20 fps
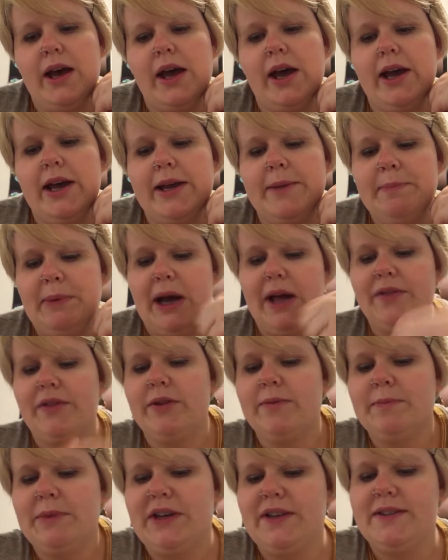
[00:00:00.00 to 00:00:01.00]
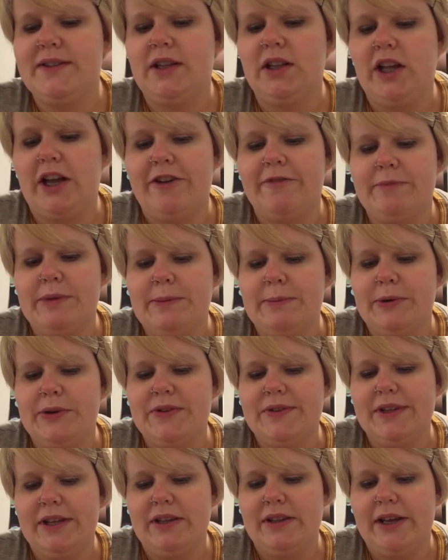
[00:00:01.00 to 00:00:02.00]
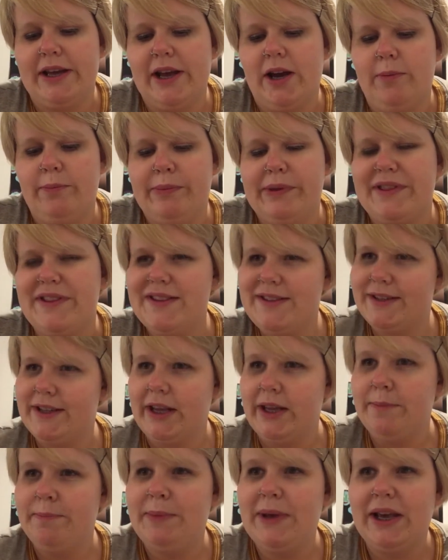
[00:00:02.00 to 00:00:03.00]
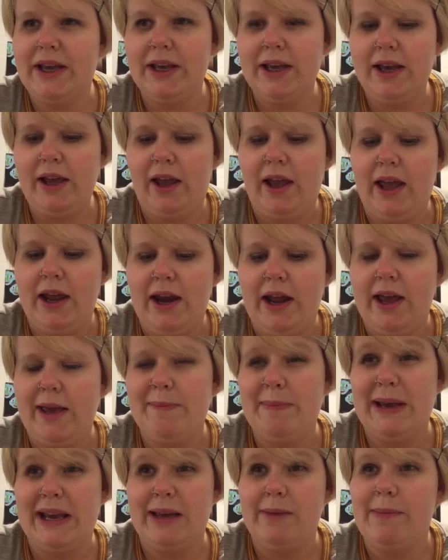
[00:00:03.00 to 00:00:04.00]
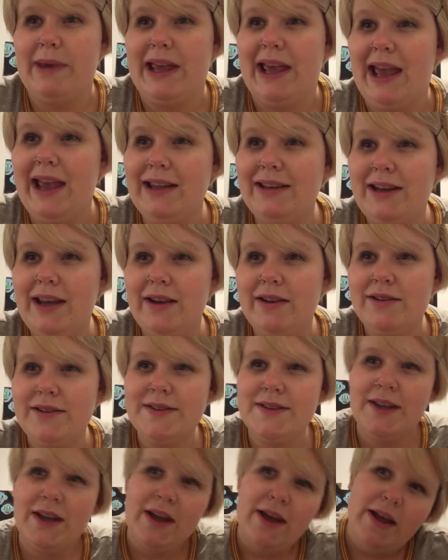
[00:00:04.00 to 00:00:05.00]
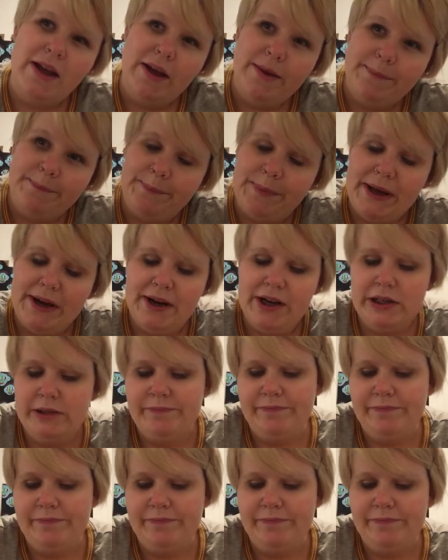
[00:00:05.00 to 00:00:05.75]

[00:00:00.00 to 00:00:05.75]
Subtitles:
I bought them because a lot of people say they help with skin picking, and I pick at my hangnails, but